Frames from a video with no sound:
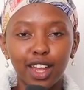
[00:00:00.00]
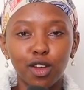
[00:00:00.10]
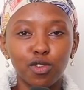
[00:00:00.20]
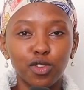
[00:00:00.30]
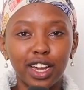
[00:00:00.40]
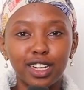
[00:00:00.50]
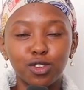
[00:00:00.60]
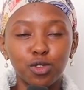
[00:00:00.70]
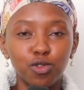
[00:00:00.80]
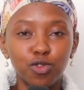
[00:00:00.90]
Don't forget
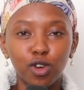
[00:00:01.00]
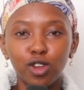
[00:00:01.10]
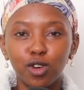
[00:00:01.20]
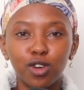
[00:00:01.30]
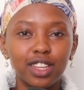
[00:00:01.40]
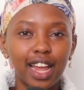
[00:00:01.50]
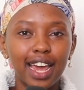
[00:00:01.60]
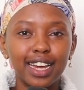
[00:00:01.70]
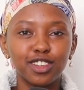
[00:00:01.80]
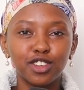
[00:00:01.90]
to follow,
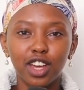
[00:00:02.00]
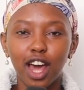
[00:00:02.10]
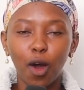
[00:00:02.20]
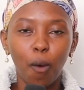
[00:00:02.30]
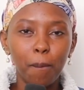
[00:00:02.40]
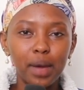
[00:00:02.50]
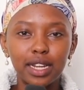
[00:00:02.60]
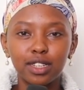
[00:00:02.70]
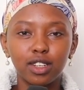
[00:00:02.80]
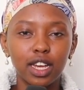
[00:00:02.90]
like, share,
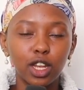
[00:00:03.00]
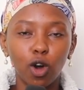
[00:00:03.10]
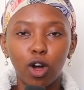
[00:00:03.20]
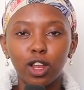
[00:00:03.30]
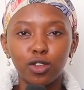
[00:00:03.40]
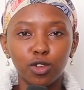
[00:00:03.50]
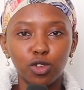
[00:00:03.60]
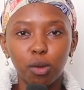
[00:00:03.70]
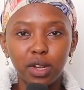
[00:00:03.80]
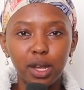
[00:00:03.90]
comment in all our
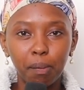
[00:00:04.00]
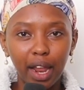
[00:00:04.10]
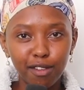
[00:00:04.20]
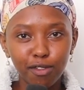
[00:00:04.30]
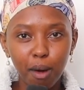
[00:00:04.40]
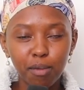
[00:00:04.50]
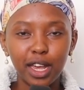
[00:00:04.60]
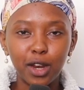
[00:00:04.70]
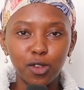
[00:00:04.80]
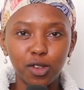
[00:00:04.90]
social media platforms
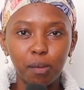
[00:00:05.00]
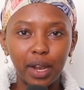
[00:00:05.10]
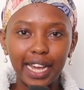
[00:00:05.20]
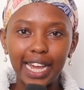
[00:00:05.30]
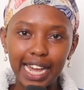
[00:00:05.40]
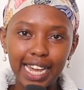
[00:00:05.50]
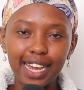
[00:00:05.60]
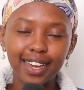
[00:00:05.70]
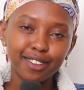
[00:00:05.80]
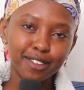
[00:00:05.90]
and
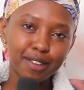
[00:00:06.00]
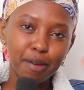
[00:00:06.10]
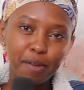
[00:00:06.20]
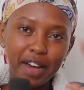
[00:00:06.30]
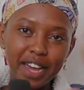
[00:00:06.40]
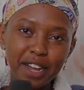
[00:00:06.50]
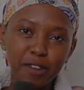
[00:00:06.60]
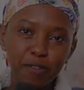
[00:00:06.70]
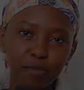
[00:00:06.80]
NewsunplugKE. Bye.